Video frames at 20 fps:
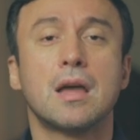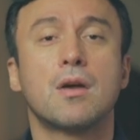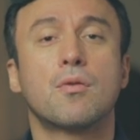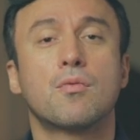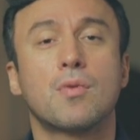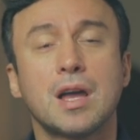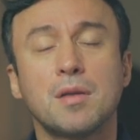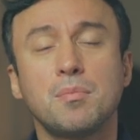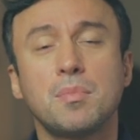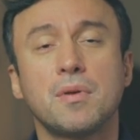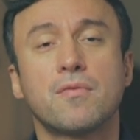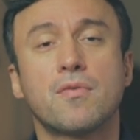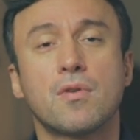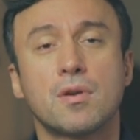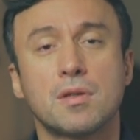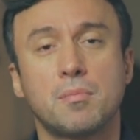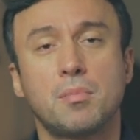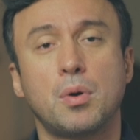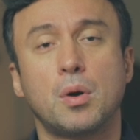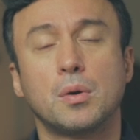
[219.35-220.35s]
right before
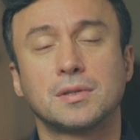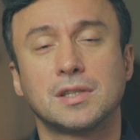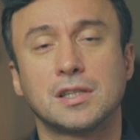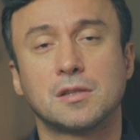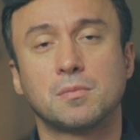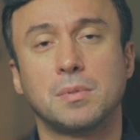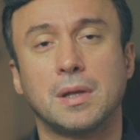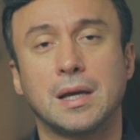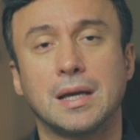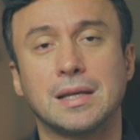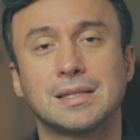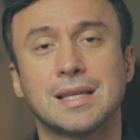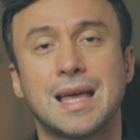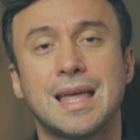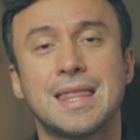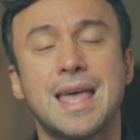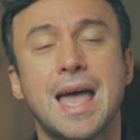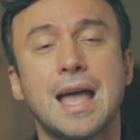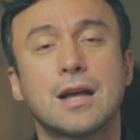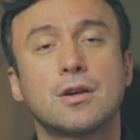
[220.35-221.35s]
the post is placed,
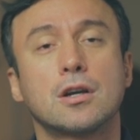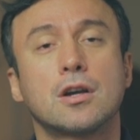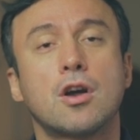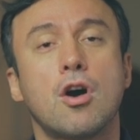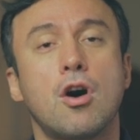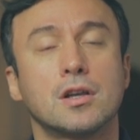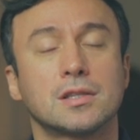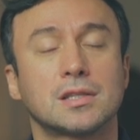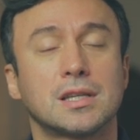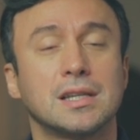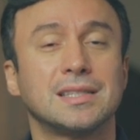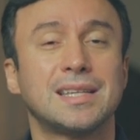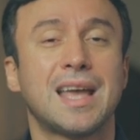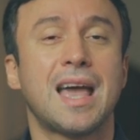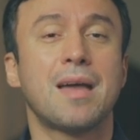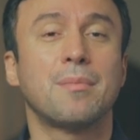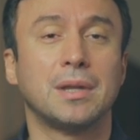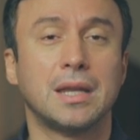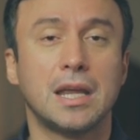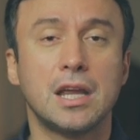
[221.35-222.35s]
and that could cause
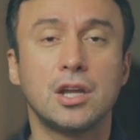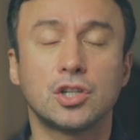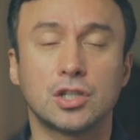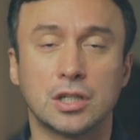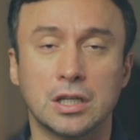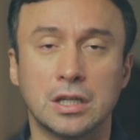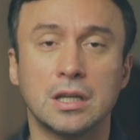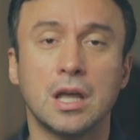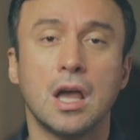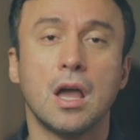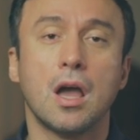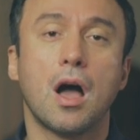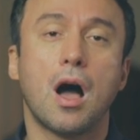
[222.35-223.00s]
contamination